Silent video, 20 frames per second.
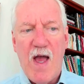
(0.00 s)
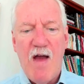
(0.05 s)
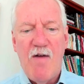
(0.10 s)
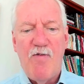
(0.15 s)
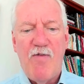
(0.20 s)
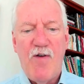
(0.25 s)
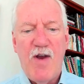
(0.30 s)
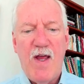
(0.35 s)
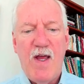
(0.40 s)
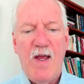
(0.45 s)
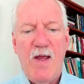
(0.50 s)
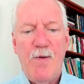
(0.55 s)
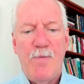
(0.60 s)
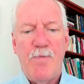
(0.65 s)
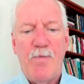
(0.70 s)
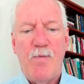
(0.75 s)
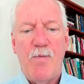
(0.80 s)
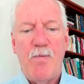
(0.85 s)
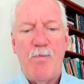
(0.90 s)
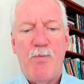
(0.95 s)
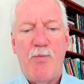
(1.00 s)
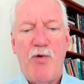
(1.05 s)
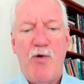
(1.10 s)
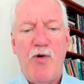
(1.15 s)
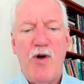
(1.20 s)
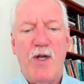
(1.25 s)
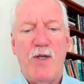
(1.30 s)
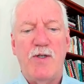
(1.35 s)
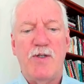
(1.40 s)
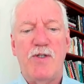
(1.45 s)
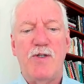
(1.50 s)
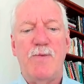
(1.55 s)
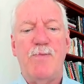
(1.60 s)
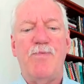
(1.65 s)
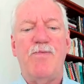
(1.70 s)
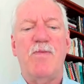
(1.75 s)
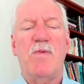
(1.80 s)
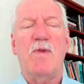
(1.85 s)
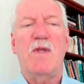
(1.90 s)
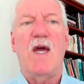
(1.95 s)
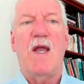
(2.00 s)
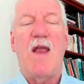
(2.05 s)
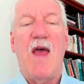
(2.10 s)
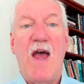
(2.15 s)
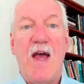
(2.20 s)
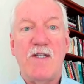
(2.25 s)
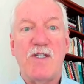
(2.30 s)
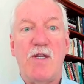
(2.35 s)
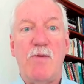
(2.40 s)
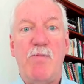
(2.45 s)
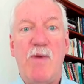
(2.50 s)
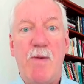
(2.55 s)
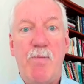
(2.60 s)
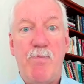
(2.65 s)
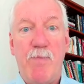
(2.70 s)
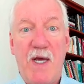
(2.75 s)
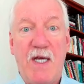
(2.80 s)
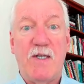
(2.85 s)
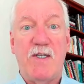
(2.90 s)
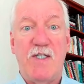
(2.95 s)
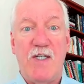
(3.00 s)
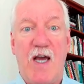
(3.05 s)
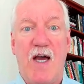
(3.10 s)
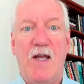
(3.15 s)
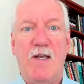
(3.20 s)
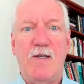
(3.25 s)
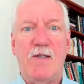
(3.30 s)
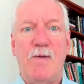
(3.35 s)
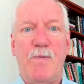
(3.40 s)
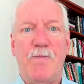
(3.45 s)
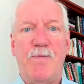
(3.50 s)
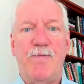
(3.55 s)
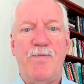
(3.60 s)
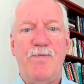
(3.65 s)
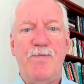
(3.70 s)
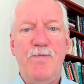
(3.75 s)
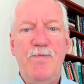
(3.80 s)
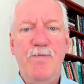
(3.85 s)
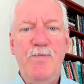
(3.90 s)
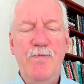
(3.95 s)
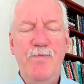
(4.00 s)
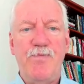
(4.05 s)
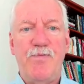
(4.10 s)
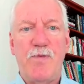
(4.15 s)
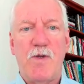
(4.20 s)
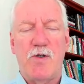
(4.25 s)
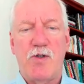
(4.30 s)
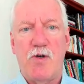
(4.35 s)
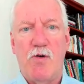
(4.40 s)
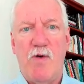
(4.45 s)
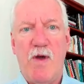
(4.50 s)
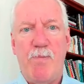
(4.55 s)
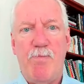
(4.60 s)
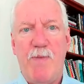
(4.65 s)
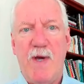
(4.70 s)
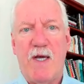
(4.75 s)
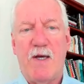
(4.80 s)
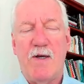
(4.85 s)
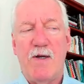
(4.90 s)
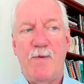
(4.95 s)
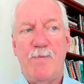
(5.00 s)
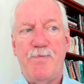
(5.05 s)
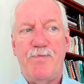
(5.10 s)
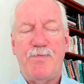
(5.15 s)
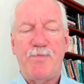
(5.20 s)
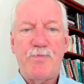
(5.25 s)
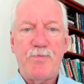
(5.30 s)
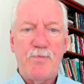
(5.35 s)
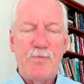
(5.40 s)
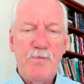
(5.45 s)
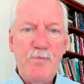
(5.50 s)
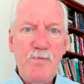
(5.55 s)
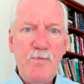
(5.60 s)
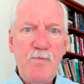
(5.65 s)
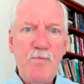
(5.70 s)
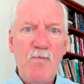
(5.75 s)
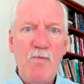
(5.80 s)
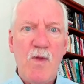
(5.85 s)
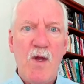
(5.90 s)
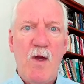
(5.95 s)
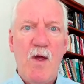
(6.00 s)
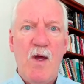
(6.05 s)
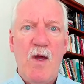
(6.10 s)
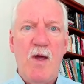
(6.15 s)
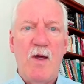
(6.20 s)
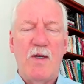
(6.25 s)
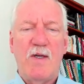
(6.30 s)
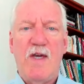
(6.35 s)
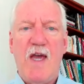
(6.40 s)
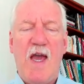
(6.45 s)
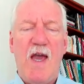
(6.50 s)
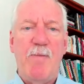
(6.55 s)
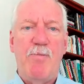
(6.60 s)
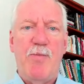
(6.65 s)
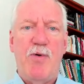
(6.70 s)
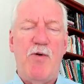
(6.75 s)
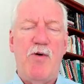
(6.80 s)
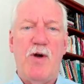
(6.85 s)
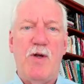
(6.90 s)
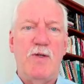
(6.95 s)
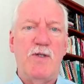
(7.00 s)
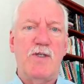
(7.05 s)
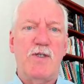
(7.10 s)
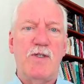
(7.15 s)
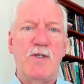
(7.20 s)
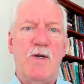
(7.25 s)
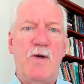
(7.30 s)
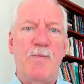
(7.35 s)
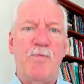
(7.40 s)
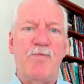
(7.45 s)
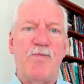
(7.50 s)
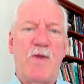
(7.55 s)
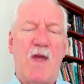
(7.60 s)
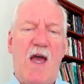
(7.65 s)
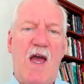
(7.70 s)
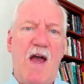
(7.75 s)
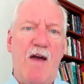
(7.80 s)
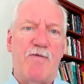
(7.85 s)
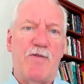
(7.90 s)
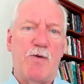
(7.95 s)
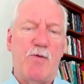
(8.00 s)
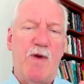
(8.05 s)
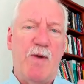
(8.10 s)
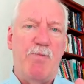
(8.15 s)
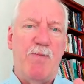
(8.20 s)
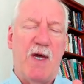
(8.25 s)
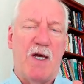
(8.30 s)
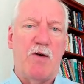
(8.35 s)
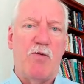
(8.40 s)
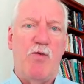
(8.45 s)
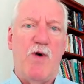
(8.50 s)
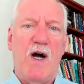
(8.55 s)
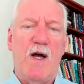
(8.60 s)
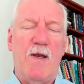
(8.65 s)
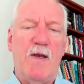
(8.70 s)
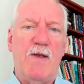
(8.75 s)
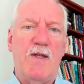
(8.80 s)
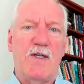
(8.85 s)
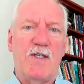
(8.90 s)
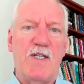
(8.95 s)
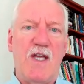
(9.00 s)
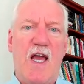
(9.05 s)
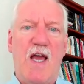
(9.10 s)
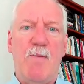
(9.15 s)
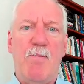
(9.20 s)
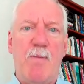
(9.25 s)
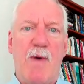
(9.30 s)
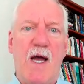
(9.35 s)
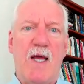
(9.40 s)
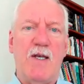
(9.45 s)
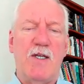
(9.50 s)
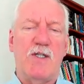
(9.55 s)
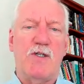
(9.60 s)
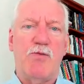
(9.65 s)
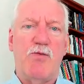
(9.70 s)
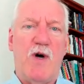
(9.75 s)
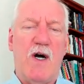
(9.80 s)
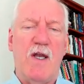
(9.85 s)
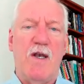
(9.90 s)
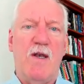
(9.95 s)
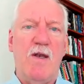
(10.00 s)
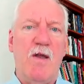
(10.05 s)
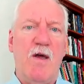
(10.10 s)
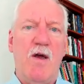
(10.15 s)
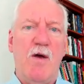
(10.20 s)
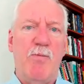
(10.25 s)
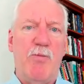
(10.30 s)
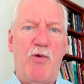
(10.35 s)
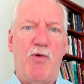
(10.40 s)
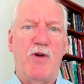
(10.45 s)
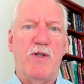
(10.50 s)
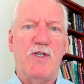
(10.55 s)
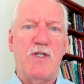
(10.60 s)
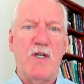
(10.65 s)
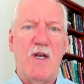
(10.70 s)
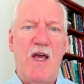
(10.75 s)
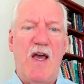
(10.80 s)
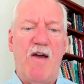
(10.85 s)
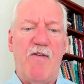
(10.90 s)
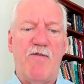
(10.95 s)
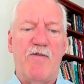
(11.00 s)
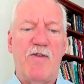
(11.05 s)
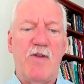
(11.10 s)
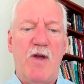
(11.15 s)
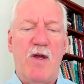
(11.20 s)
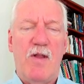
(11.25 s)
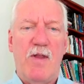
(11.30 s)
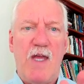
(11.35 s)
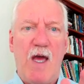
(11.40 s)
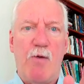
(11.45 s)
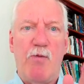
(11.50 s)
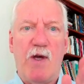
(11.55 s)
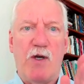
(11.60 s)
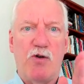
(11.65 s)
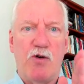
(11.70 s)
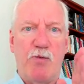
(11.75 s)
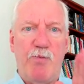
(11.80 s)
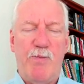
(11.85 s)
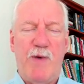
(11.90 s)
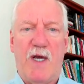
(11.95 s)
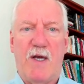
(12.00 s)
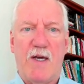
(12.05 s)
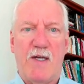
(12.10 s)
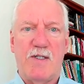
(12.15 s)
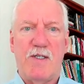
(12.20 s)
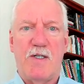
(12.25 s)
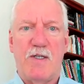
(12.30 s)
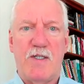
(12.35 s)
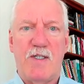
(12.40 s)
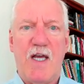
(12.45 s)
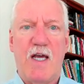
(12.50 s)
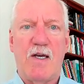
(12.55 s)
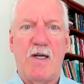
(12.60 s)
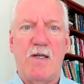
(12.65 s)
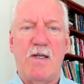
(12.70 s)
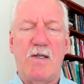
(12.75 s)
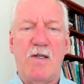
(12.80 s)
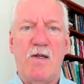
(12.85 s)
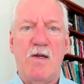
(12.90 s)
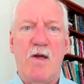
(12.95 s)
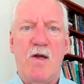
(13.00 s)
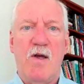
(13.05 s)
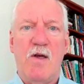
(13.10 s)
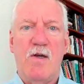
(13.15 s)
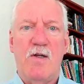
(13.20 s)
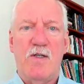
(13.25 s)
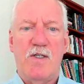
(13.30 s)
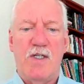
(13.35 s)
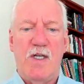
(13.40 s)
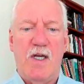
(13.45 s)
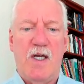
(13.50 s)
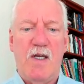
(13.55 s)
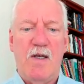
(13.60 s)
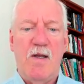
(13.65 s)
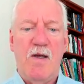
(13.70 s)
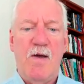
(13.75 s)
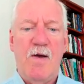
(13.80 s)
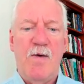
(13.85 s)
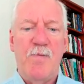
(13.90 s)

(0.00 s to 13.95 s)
every point that hasn't been picked yet, so we pick k points, after we pick one, there's n minus 1 points left that we could pick as the second seed.